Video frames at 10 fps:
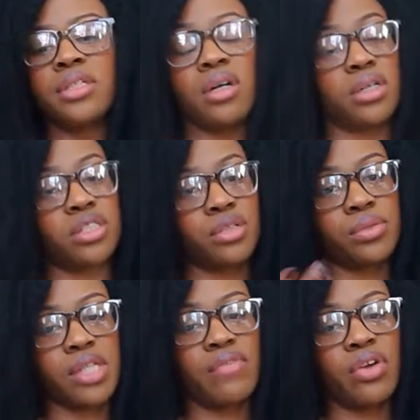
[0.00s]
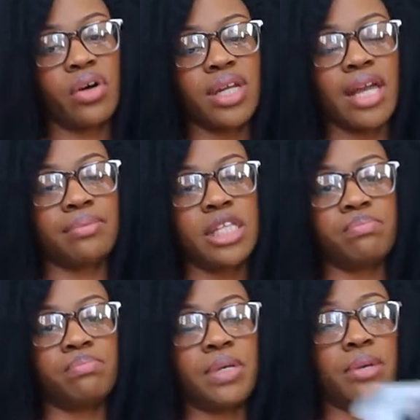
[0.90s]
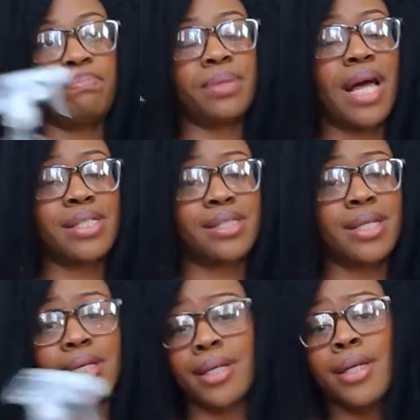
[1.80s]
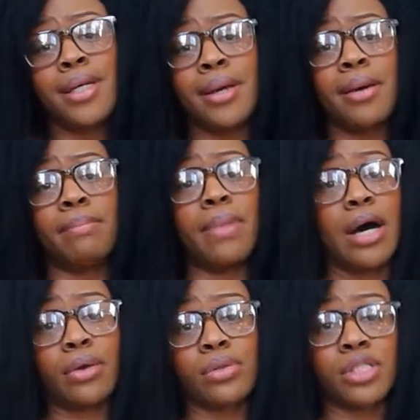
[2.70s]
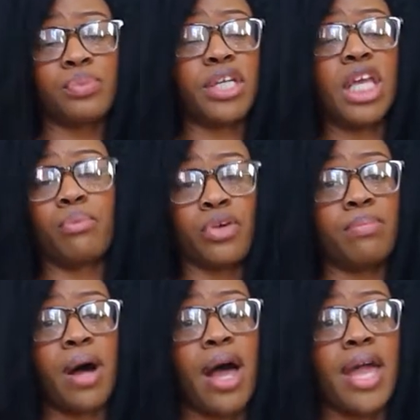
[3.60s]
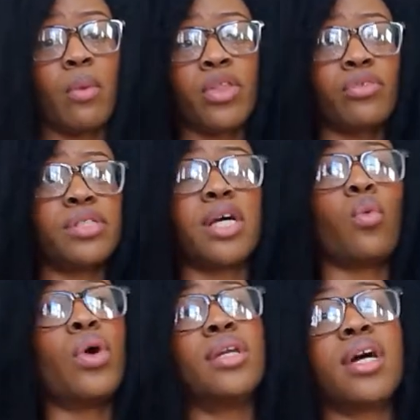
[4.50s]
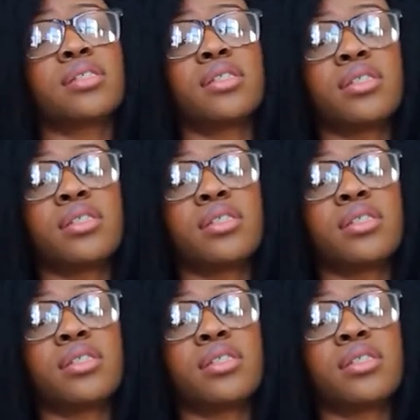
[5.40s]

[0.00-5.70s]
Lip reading: Also saving on like these big plastic bottles if we keep rebuying, whether it's like Windex and